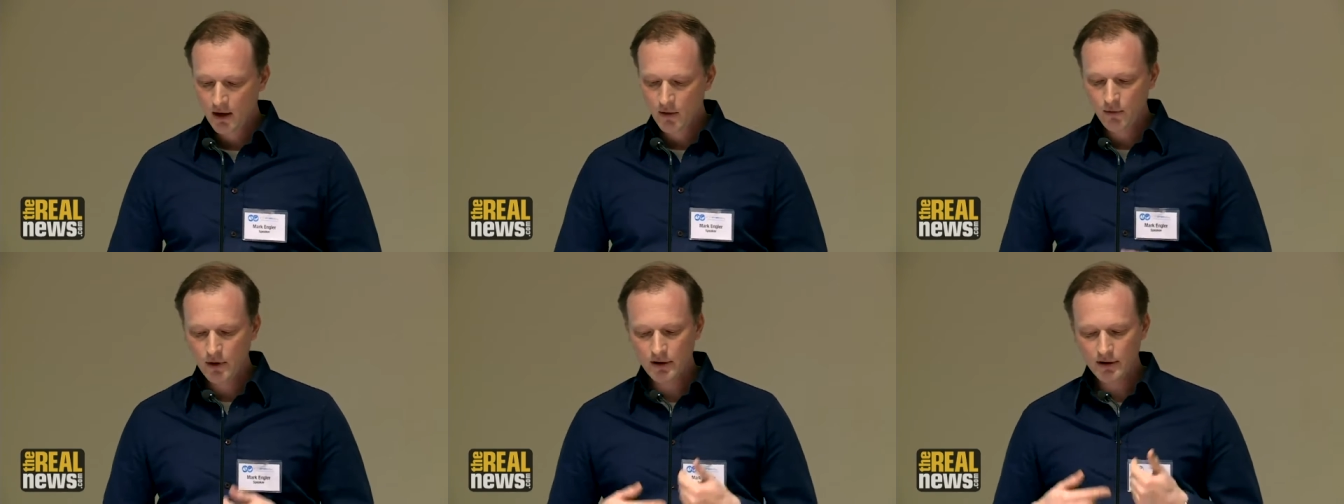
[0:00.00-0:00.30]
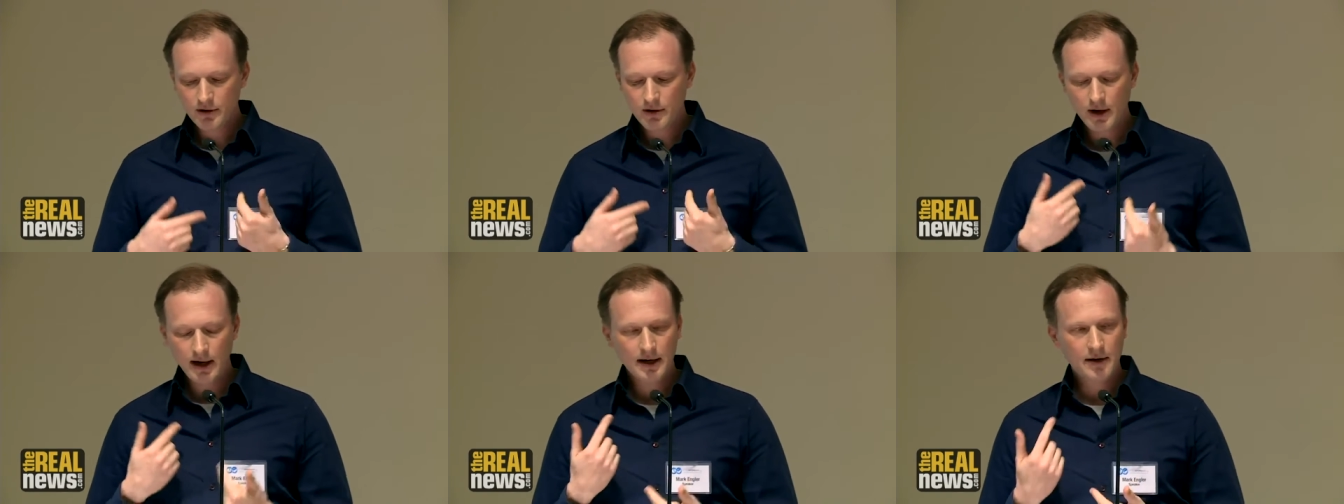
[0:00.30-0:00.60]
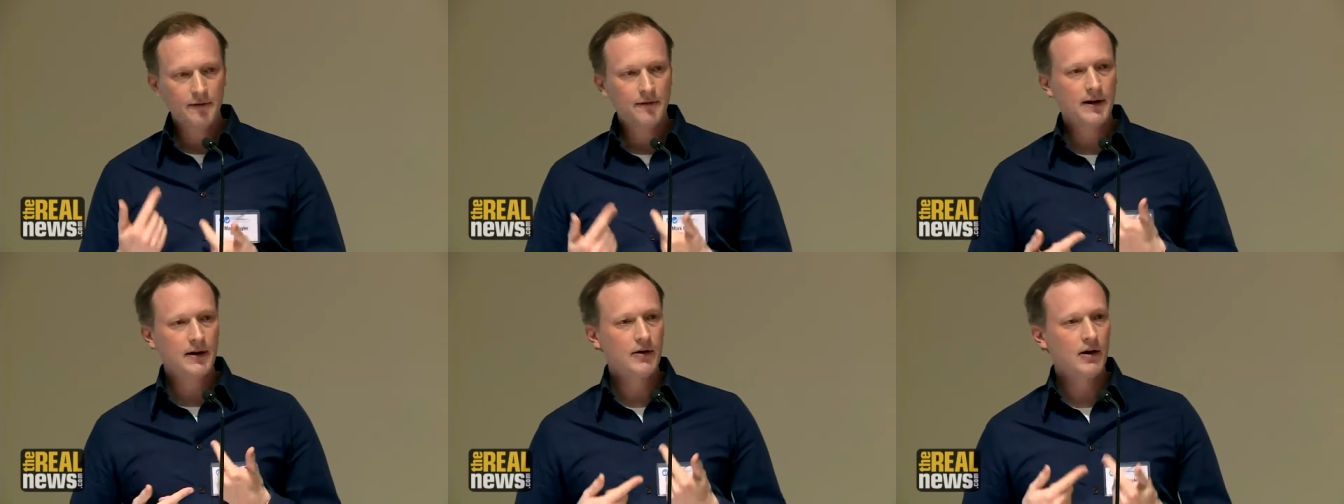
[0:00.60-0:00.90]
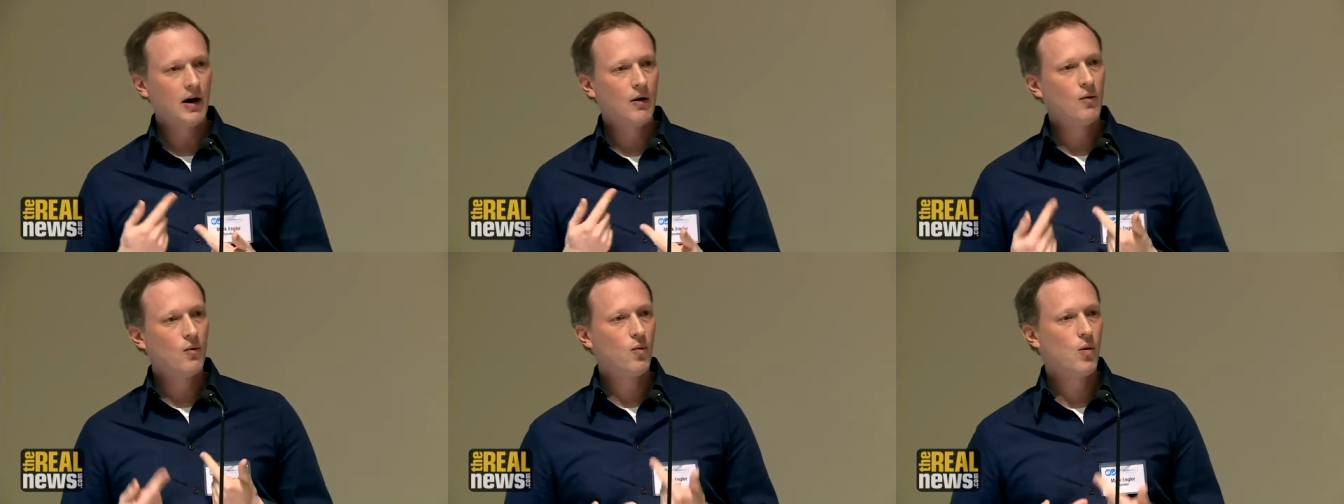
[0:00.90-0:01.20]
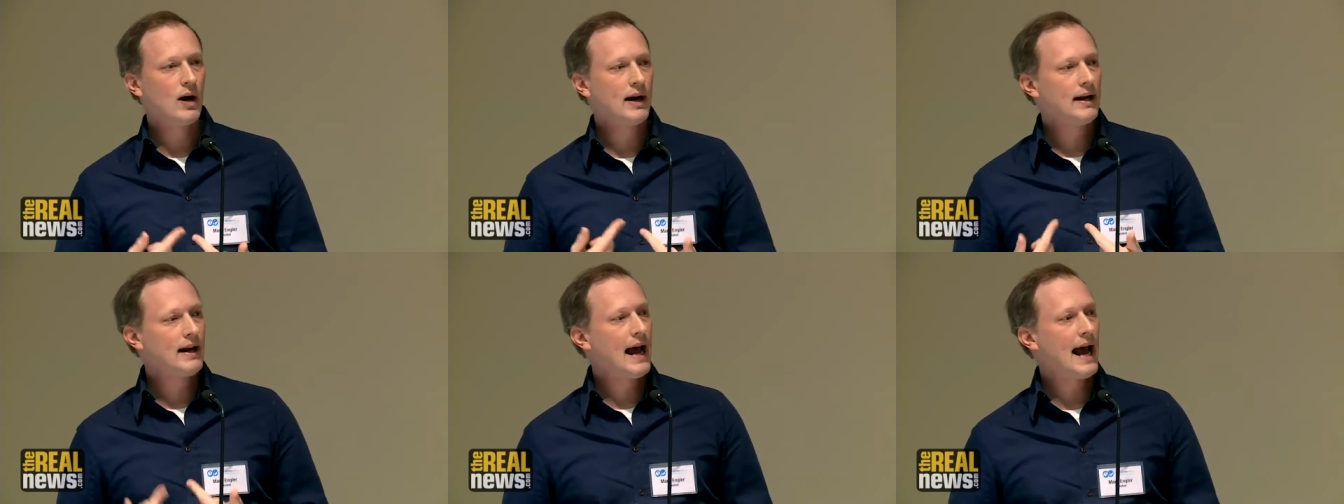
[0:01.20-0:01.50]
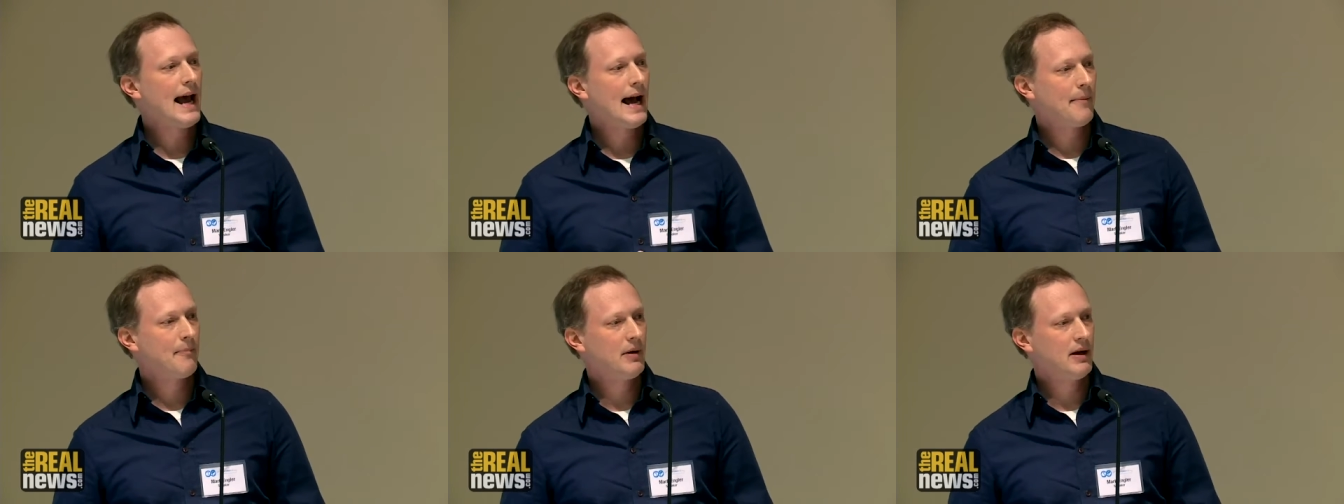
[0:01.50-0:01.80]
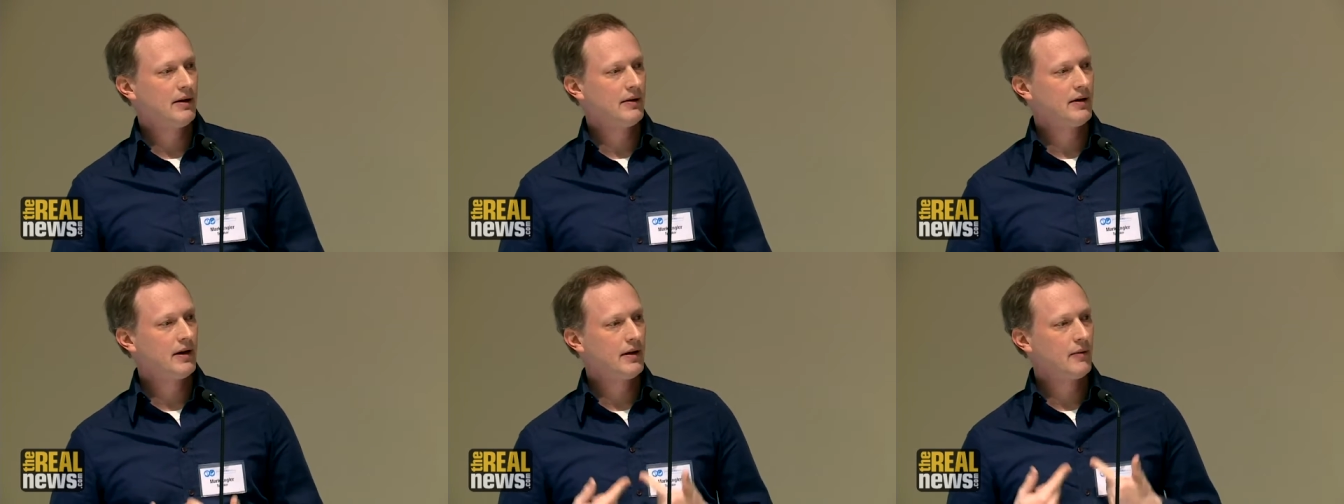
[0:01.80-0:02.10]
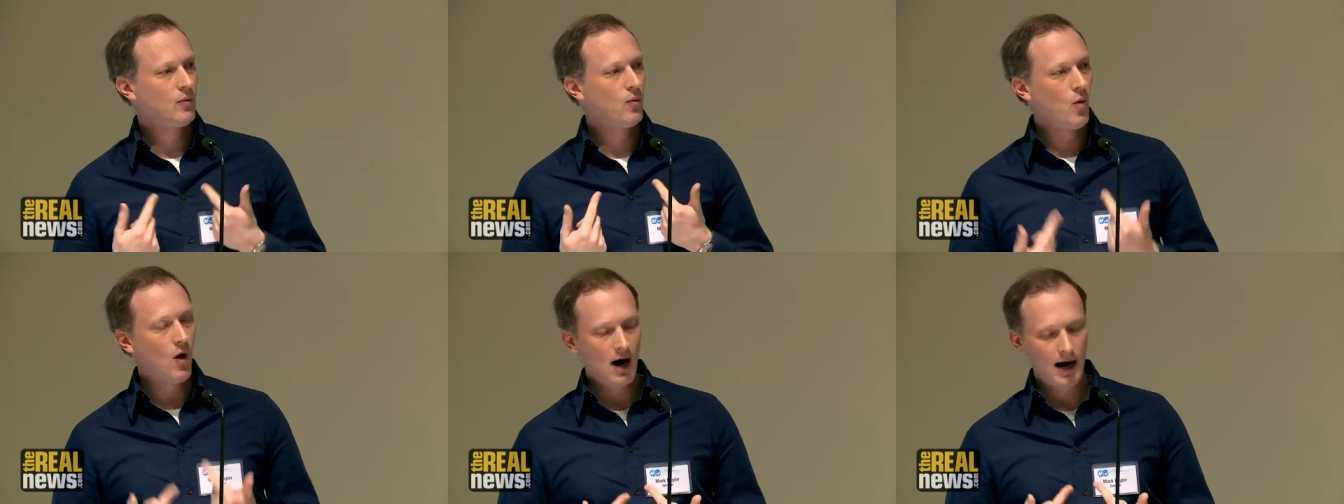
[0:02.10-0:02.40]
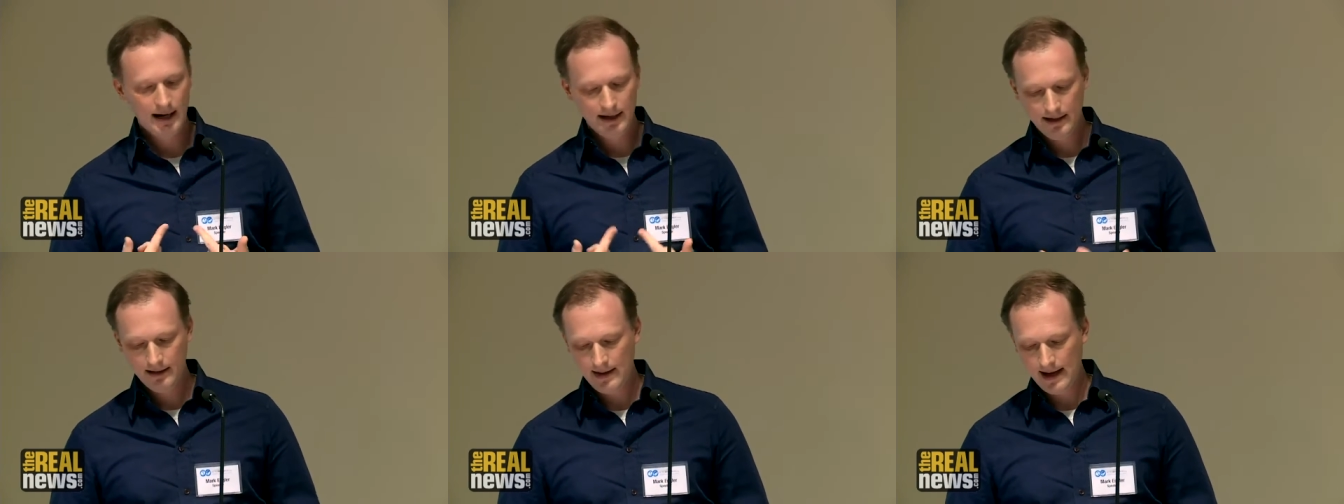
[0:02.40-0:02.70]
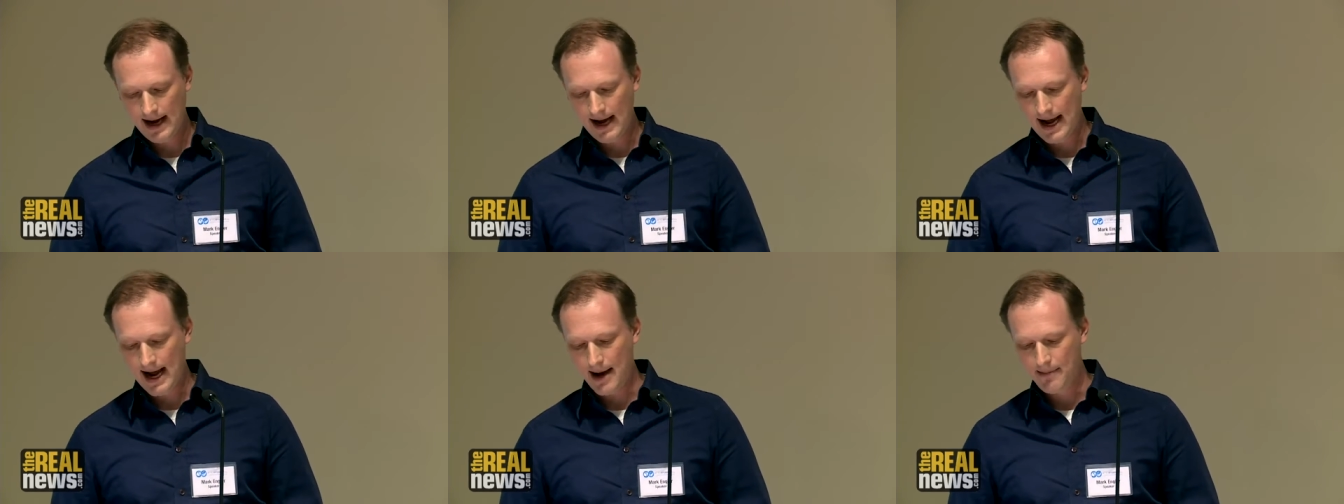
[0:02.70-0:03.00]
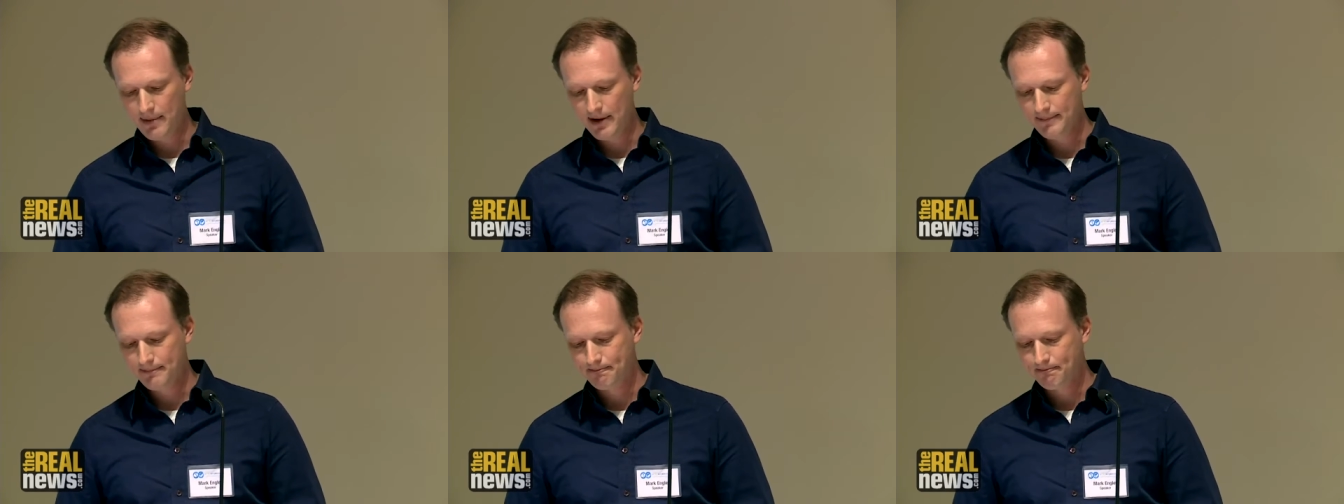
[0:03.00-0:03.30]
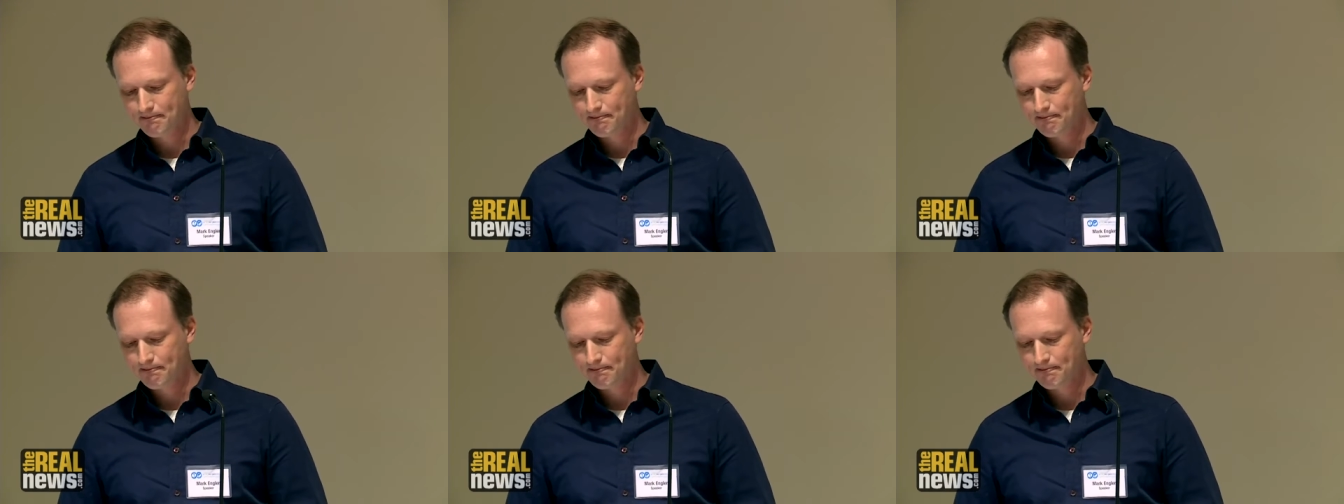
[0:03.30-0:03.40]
We were trying to figure out what had happened and why did that happen.